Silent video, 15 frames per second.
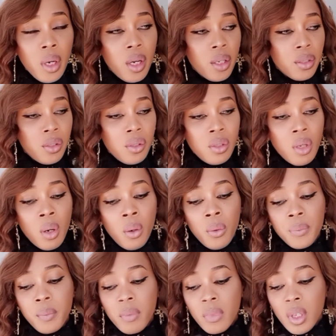So
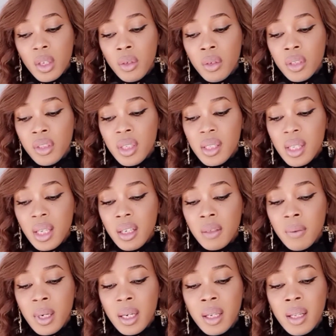you could just think
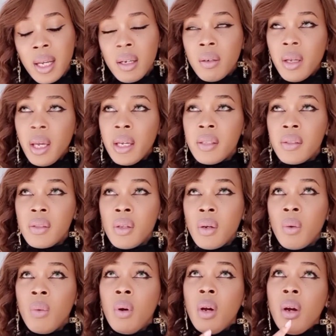about it like, okay,
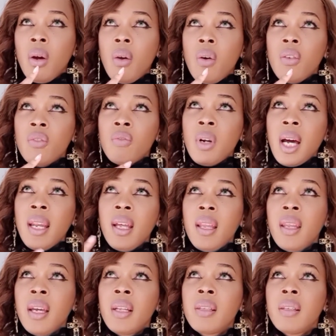so rather
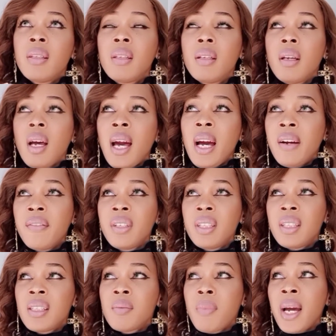than having
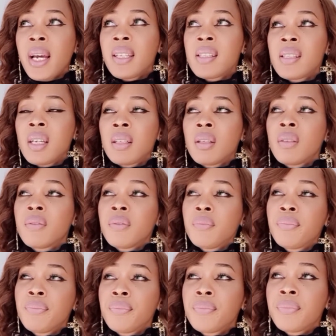this mindset of,
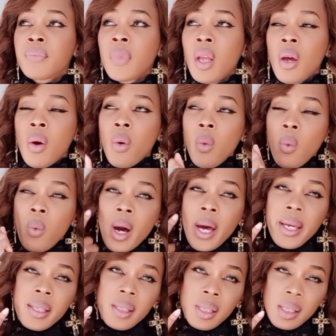why
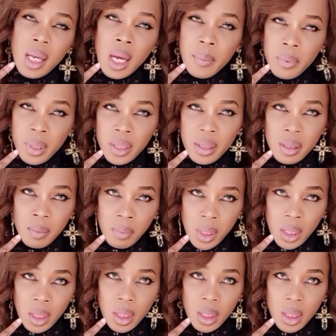is this happening to
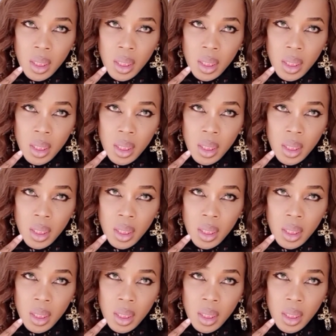me?